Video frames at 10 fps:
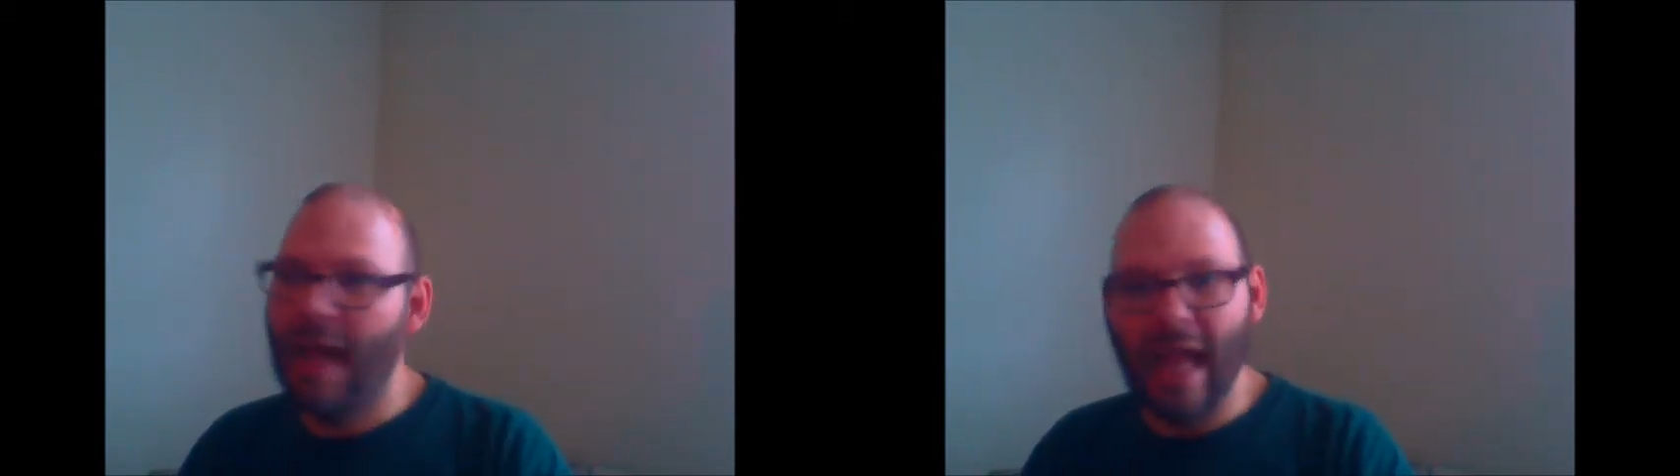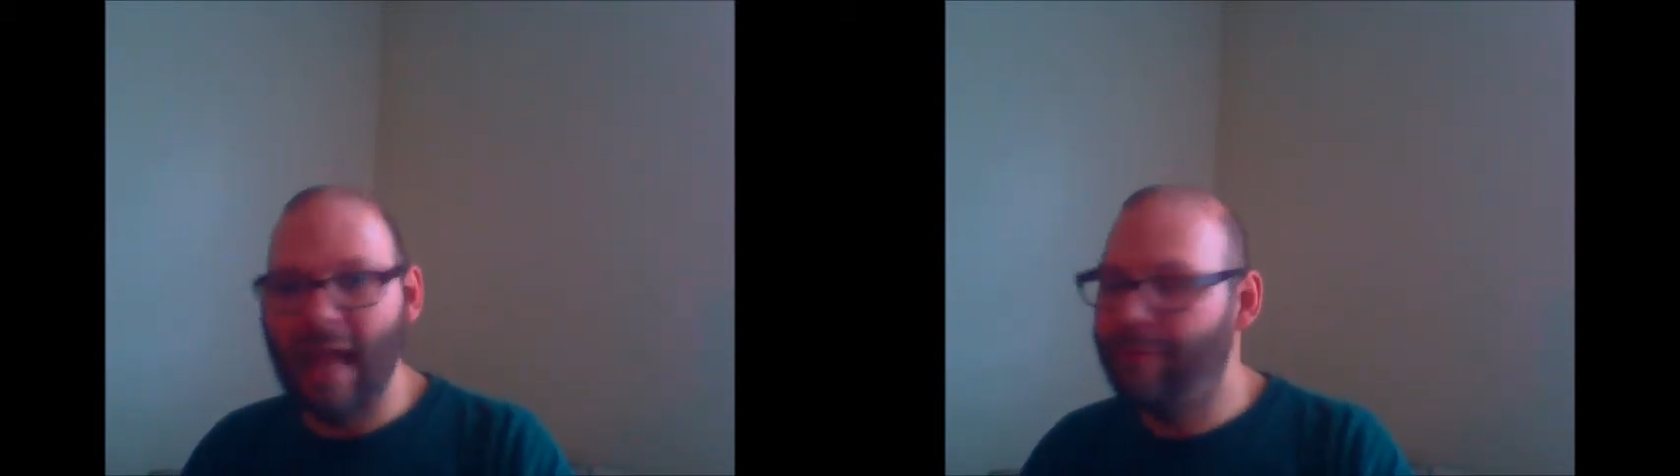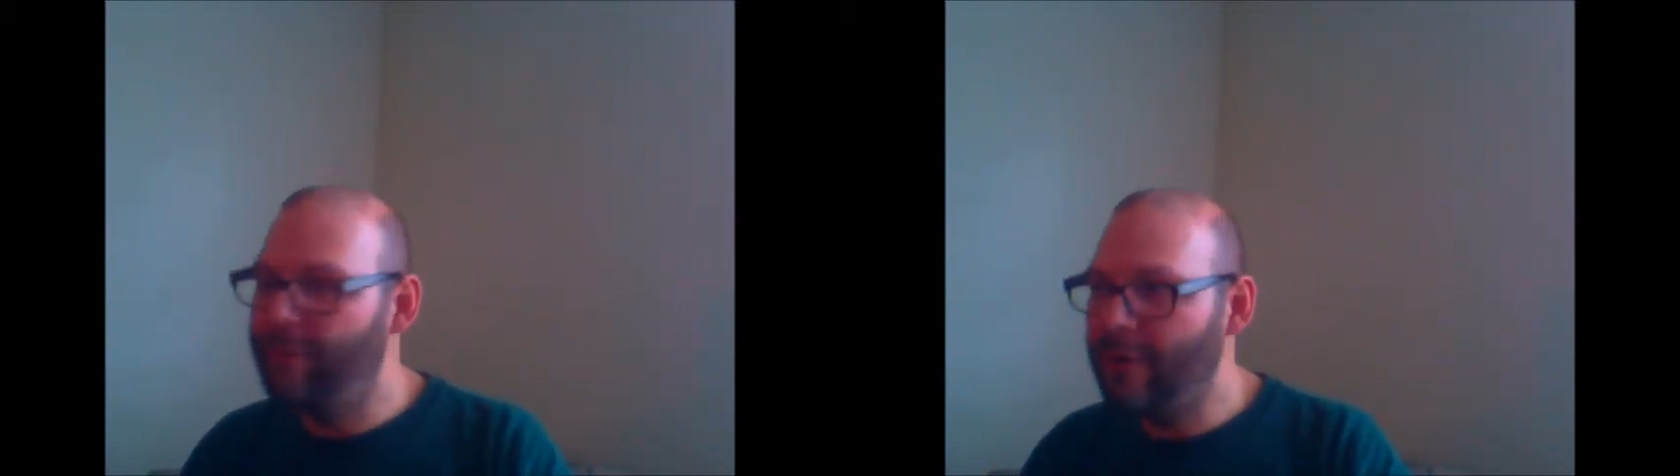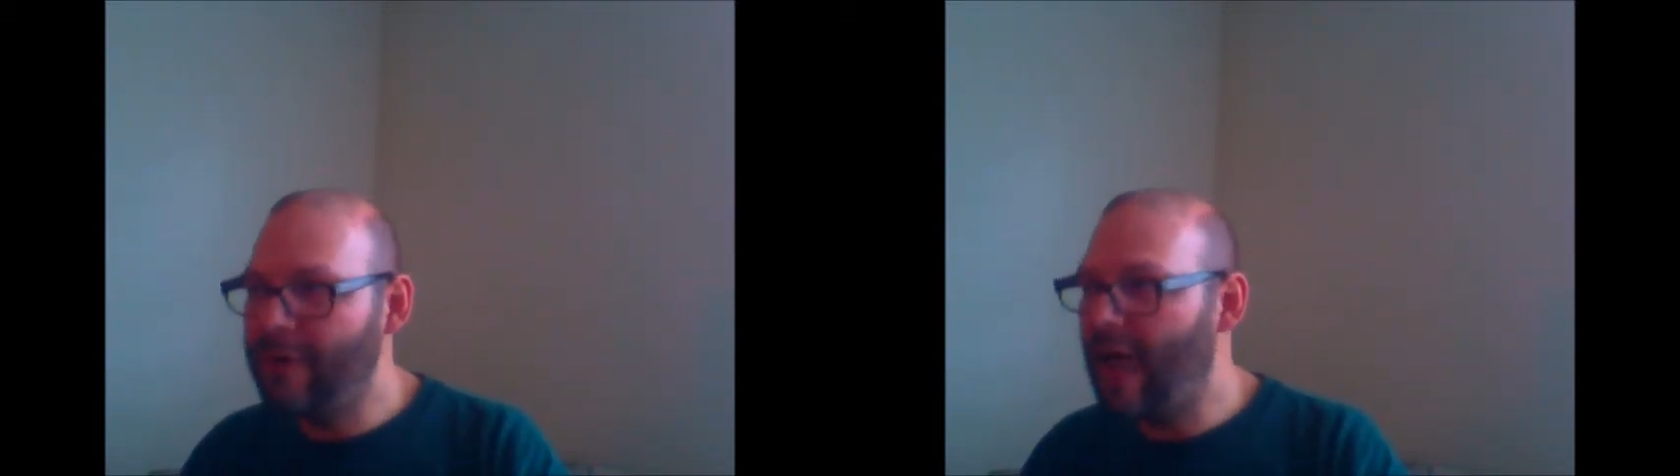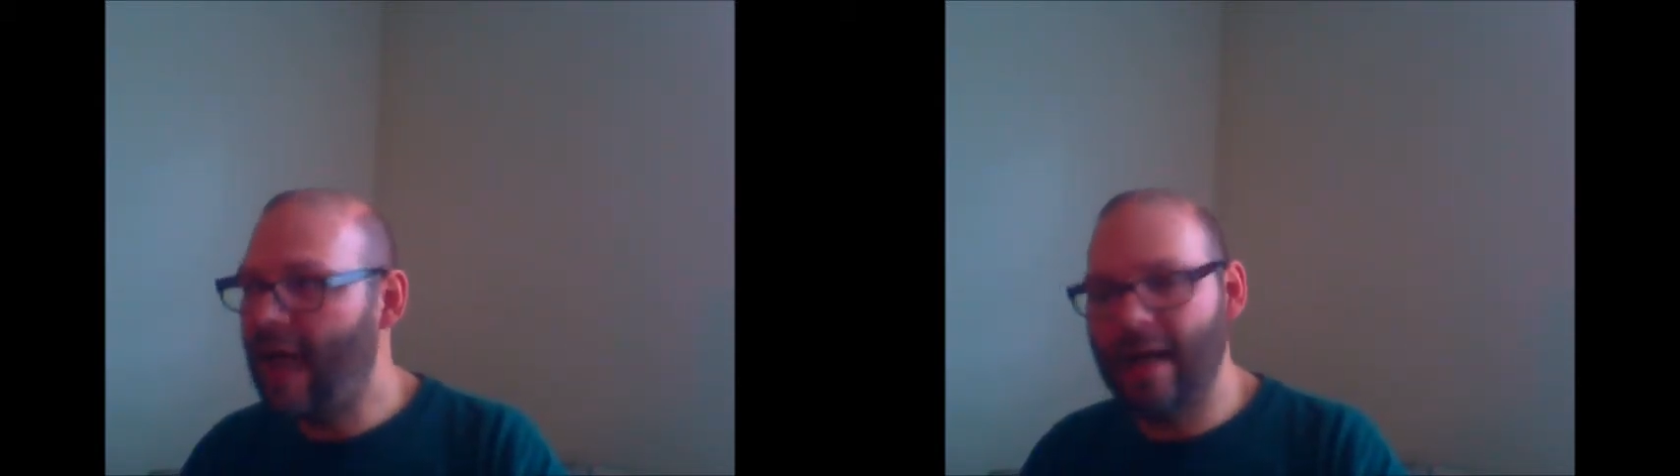If you're
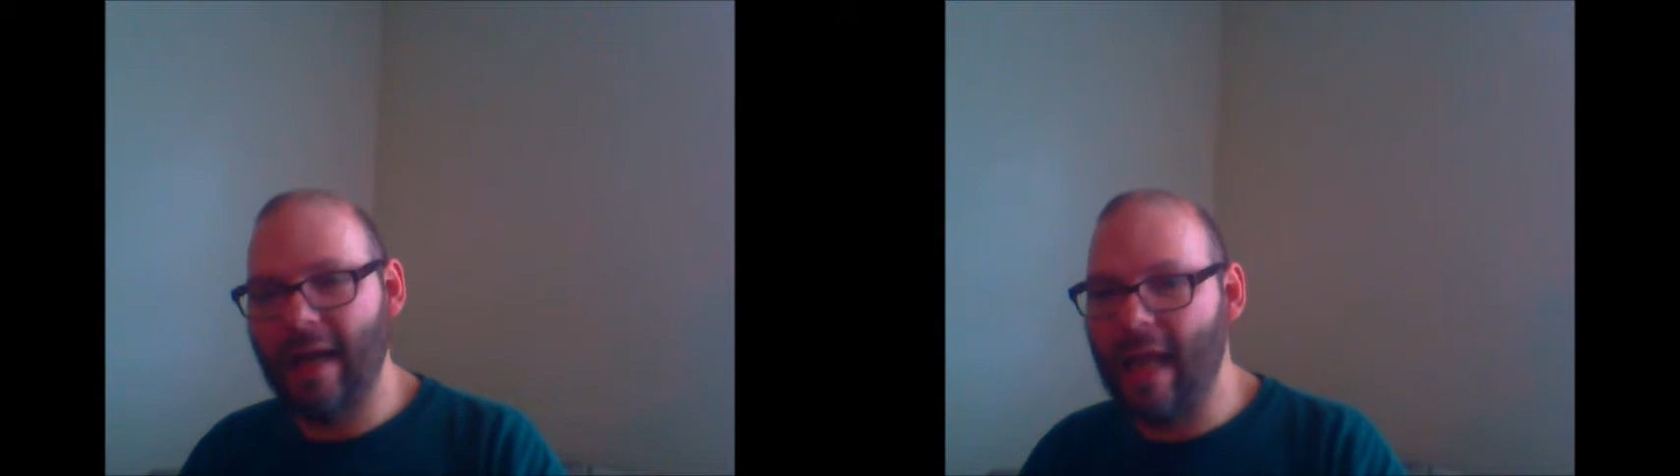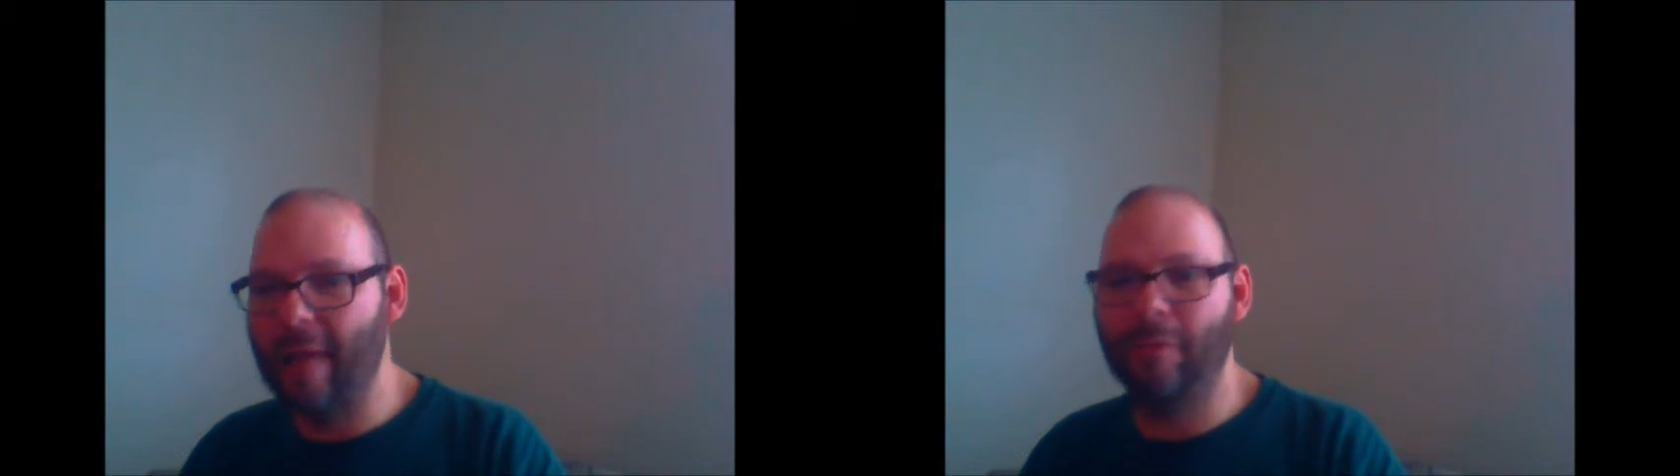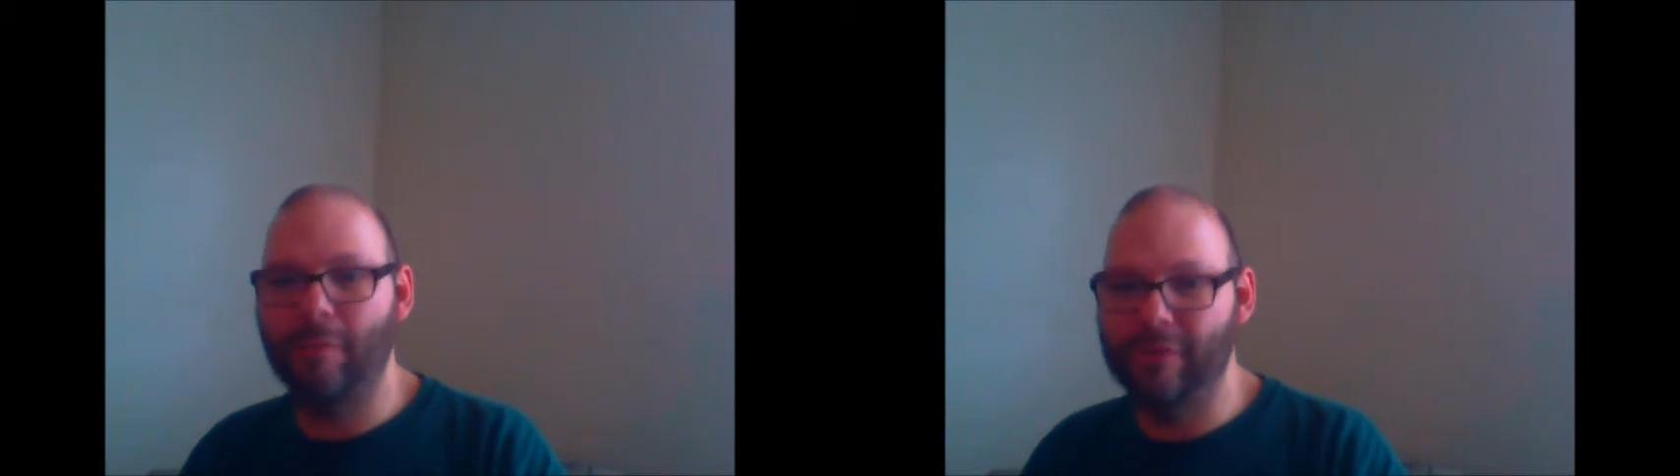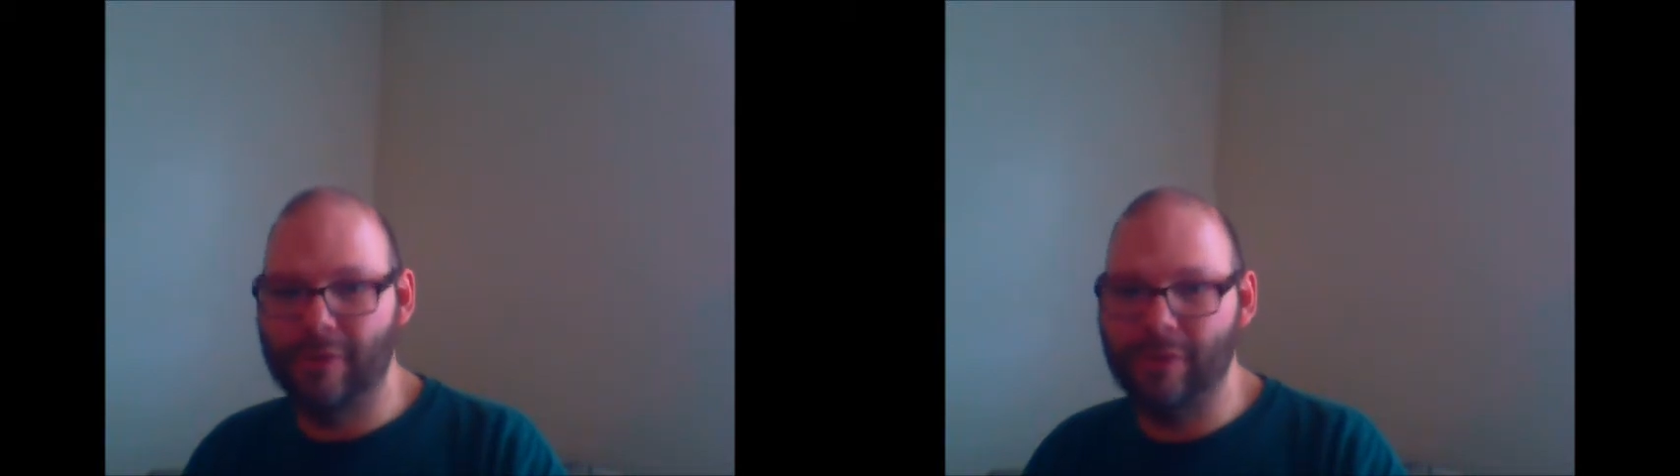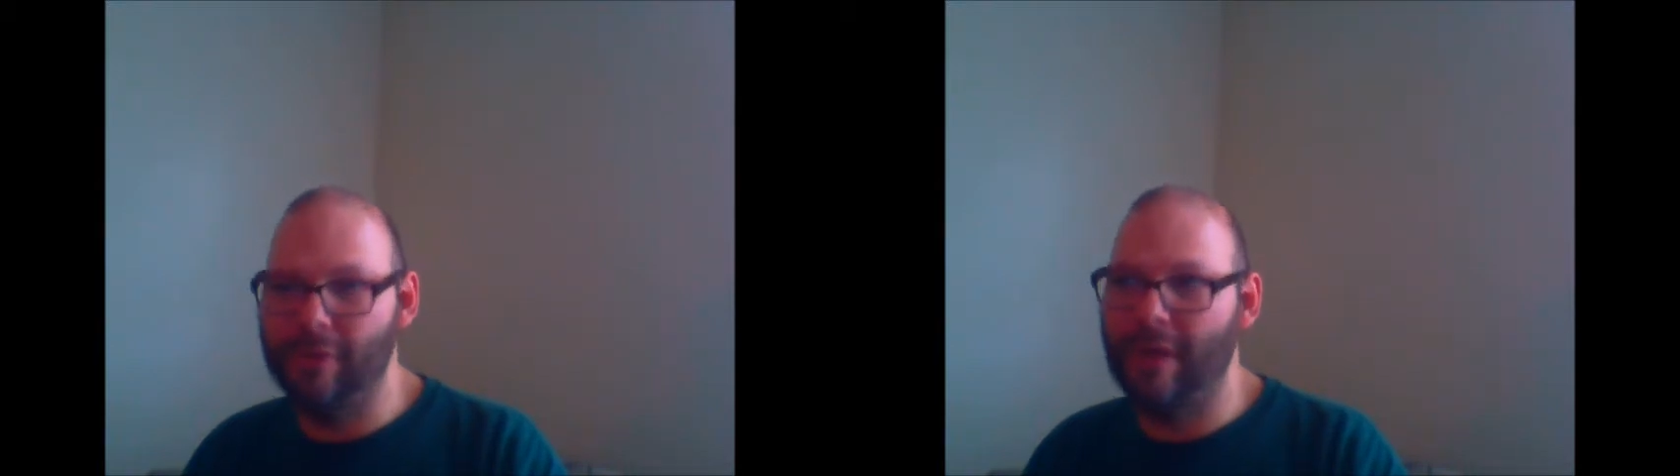not an able
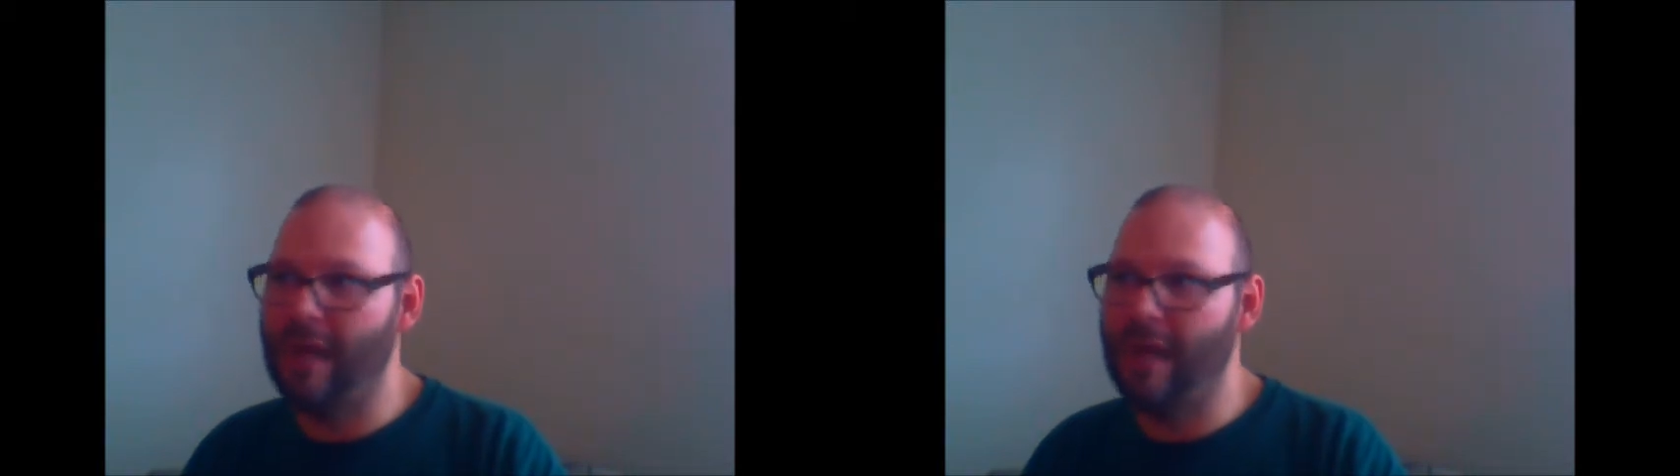dude,